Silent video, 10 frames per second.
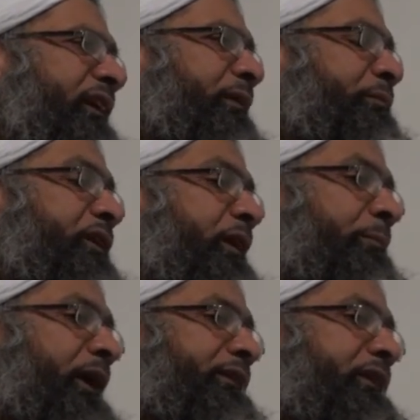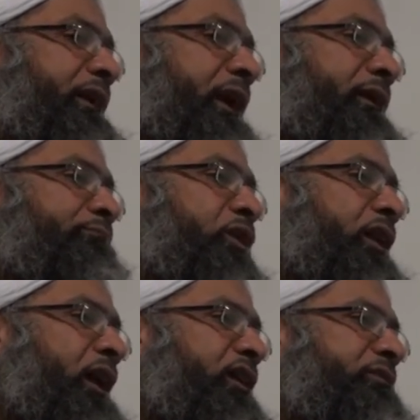la nabiyya ba'di. I am the
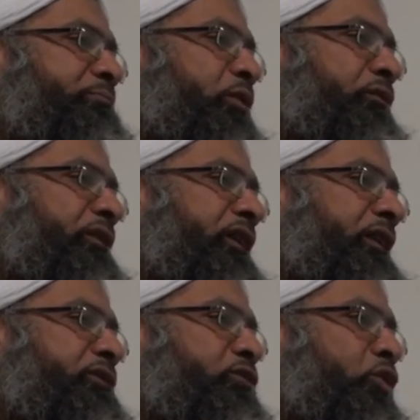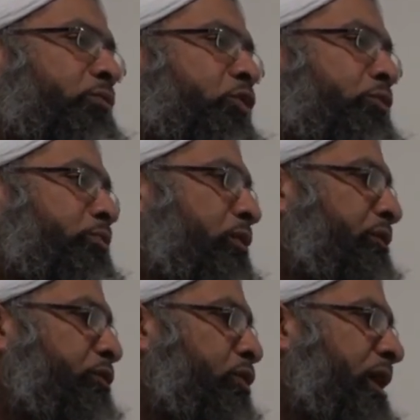last Prophet, there is no more
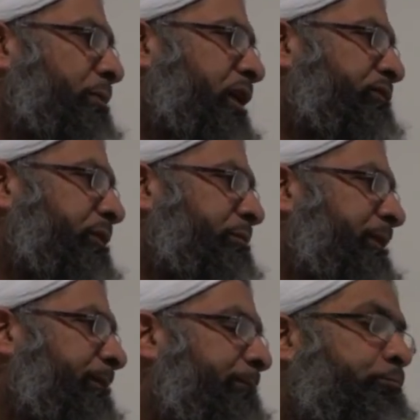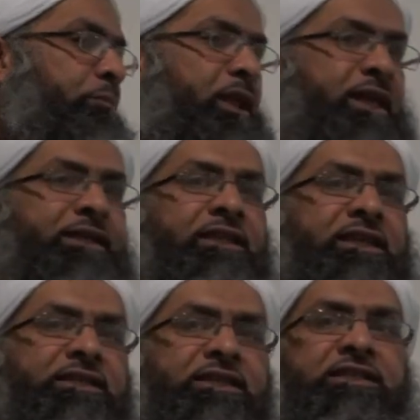Prophet to come after me.
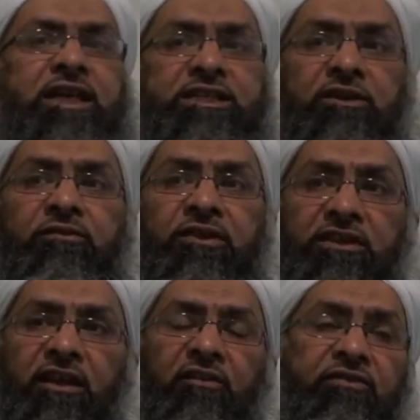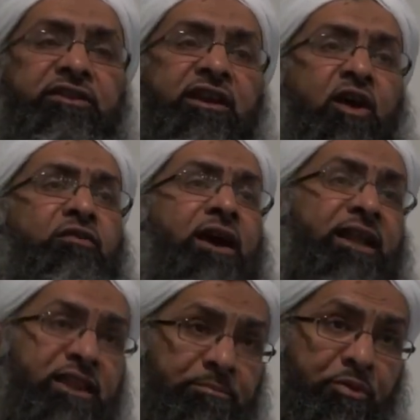This is such a fitnah, fitnah of
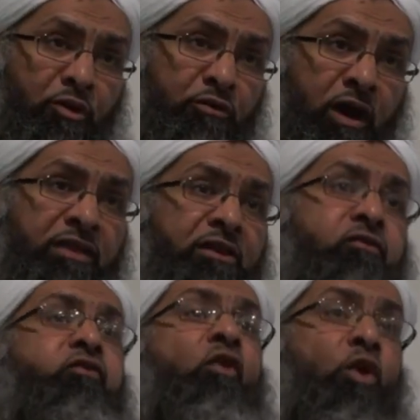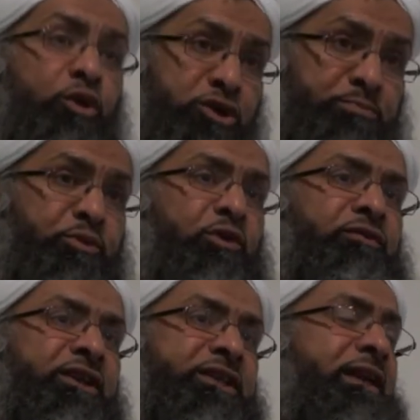other, pro other false
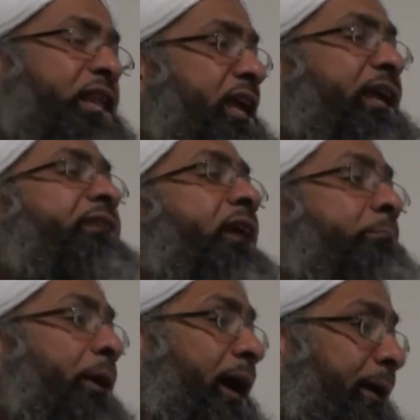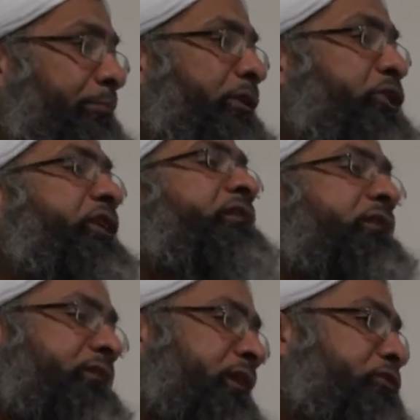prophets. In the Bible,
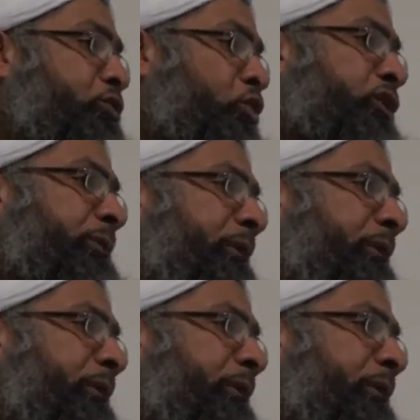Jesus has talked